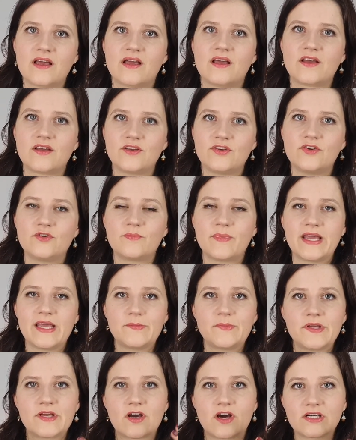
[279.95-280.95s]
You may
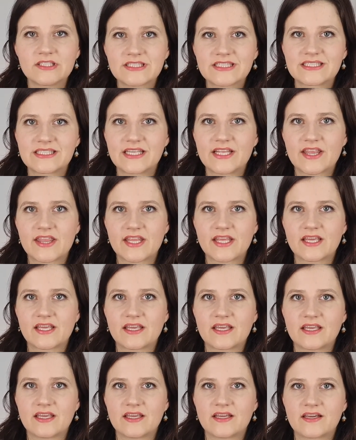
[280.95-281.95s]
be constantly
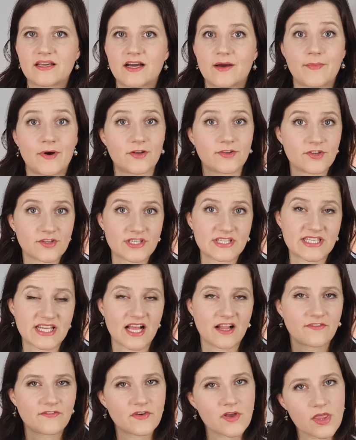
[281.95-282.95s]
thinking about
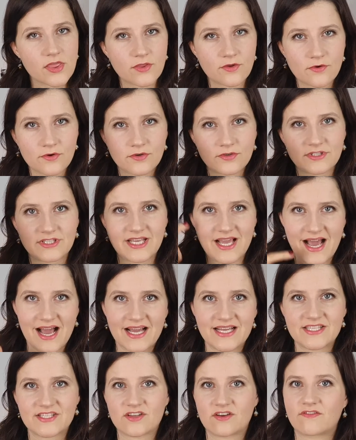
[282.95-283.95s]
yourself through the
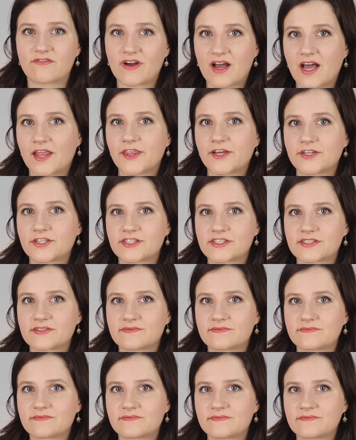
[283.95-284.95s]
eyes of others.
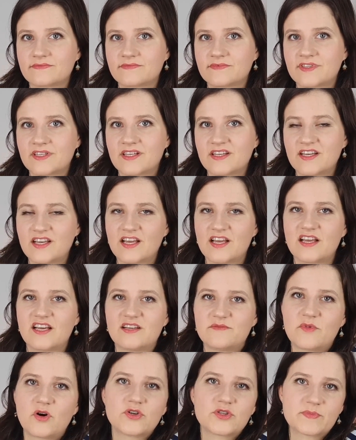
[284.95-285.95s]

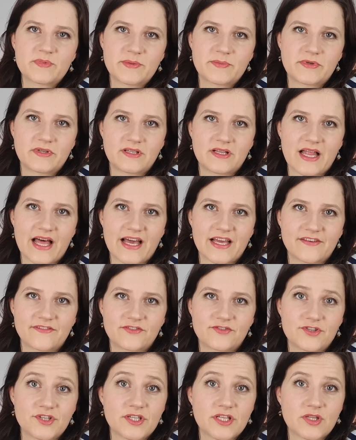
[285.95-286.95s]
Most people I've
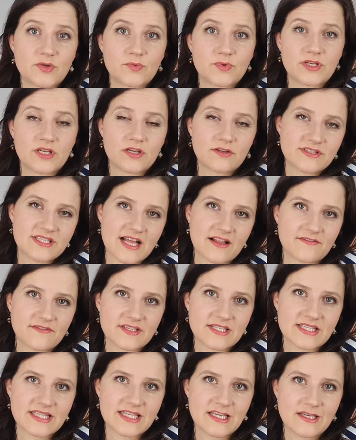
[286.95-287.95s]
treated with low
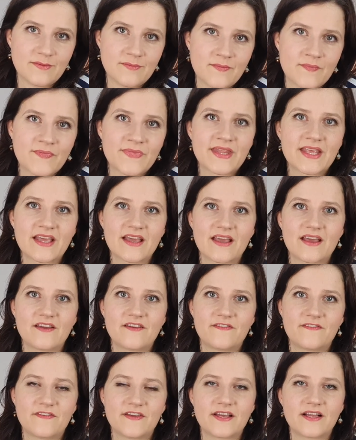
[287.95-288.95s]
self-esteem
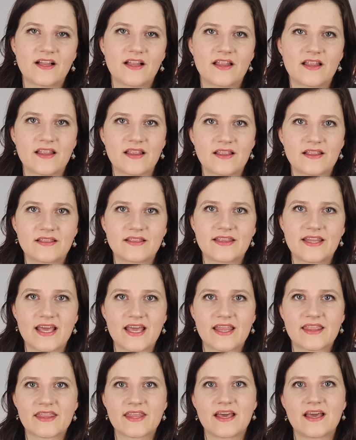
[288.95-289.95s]
feel
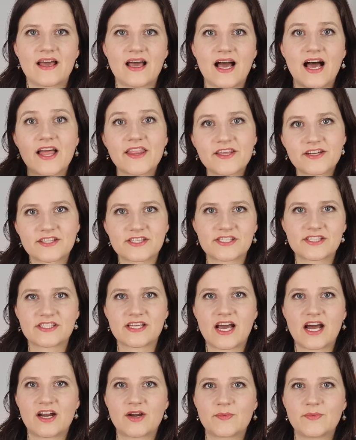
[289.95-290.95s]
that others
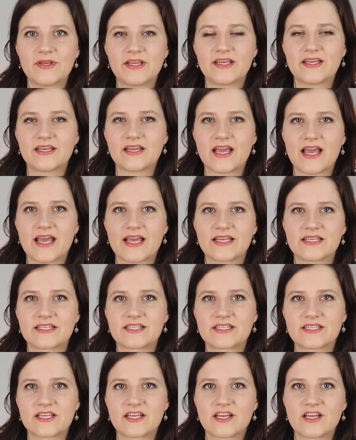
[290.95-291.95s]
are being
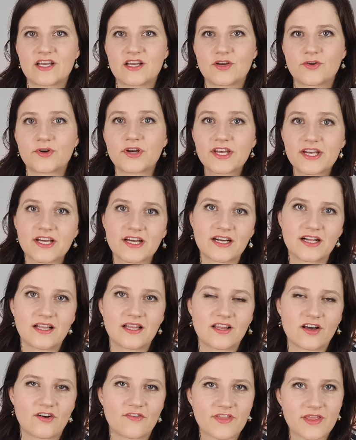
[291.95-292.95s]
as critical
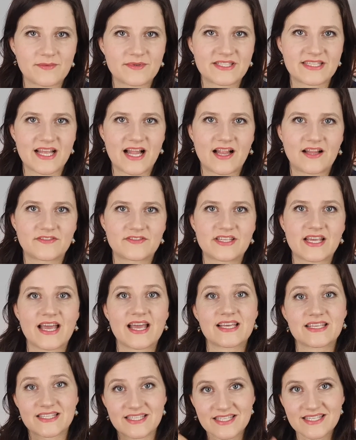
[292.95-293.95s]
of themselves
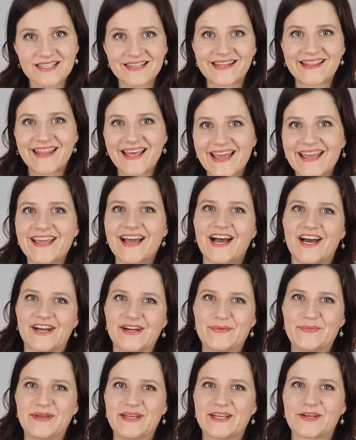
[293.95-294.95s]
as they are
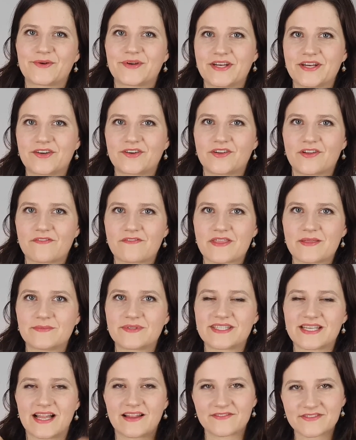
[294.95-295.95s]
being critical of
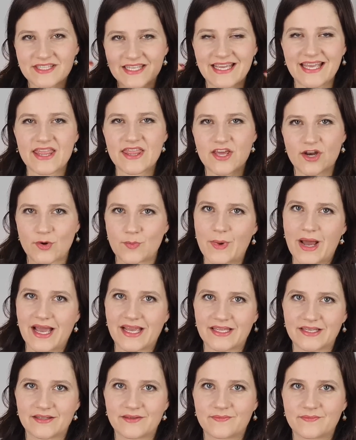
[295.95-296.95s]
themselves in their
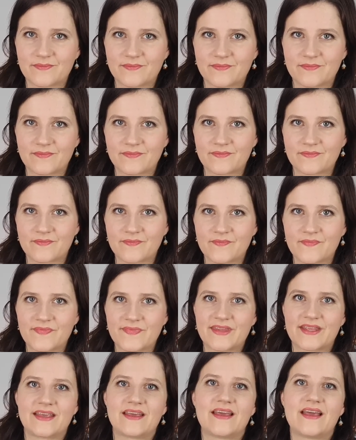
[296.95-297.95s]
mind.
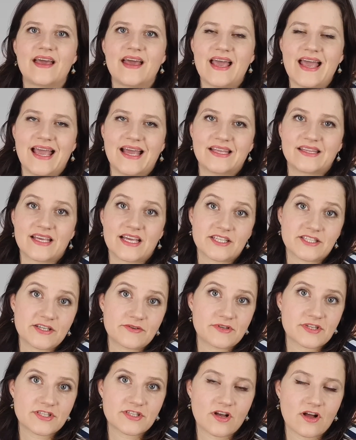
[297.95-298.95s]
And as a
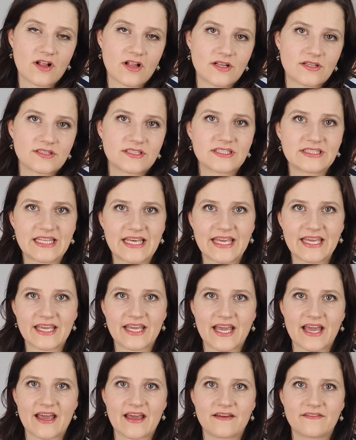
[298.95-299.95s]
result, they
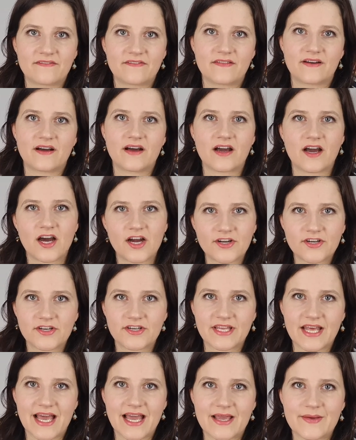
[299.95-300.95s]
have a harder
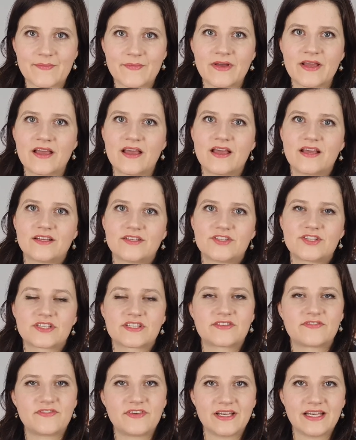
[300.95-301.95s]
time just
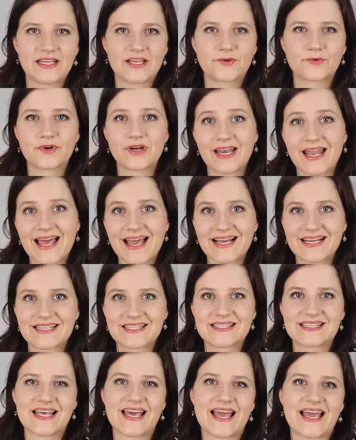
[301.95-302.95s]
feeling relaxed
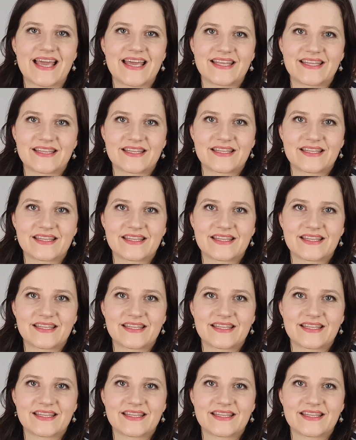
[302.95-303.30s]
and